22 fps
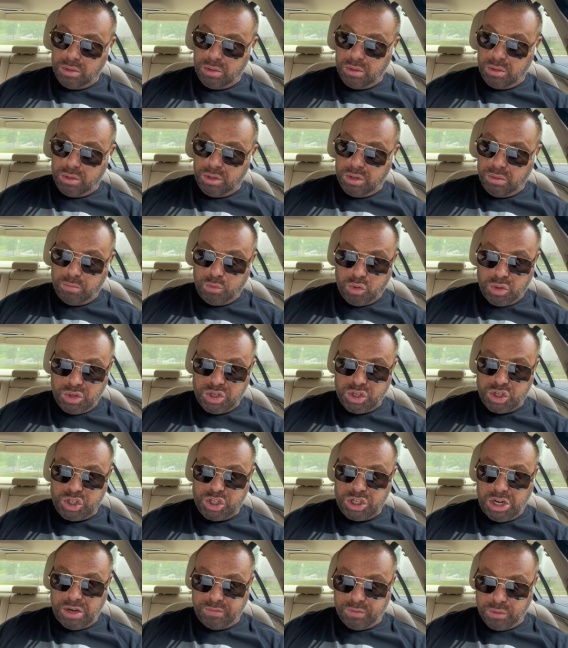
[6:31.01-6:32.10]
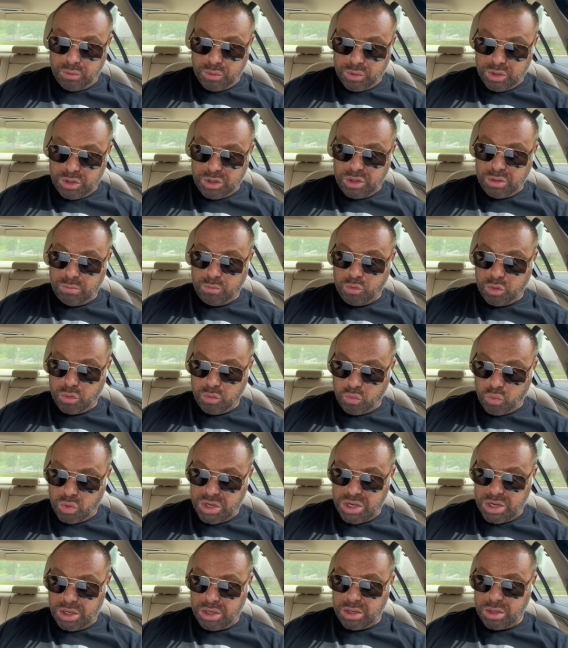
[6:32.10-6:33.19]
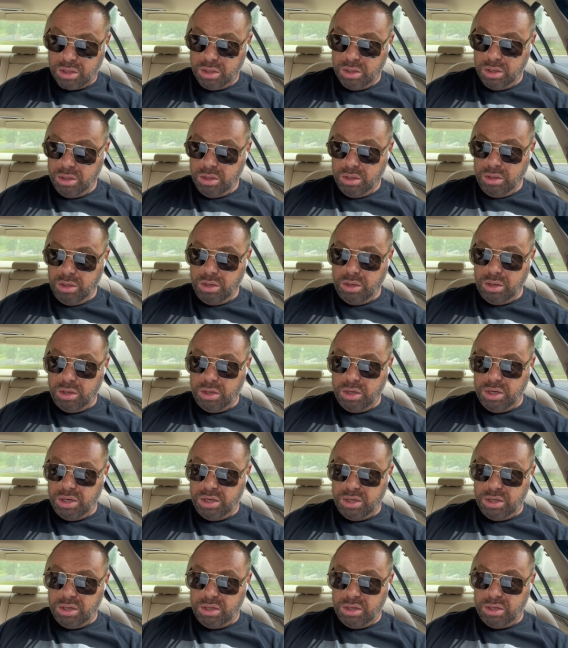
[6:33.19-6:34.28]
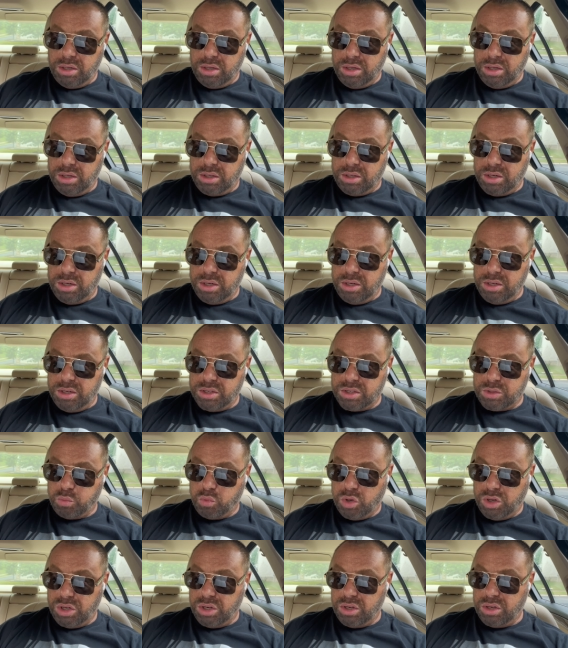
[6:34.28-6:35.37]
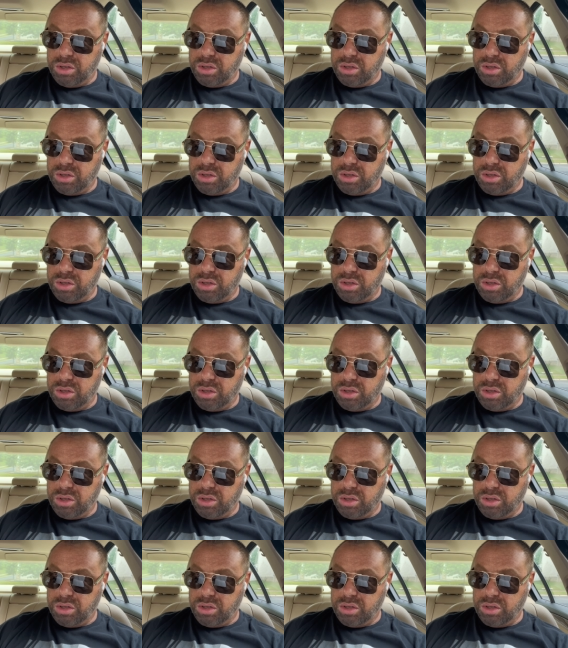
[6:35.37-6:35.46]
the more disheveled, the more weak uh, it, it, it is what,